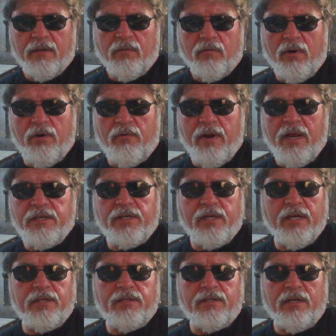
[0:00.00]
one race
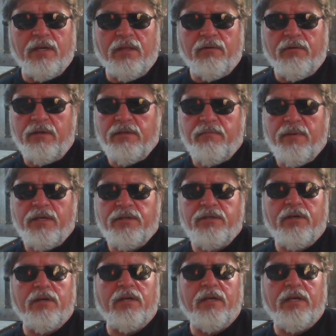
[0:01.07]
against another. It's the best
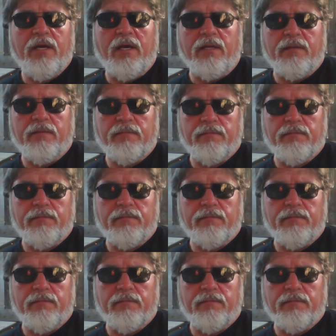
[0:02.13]
you're going to get.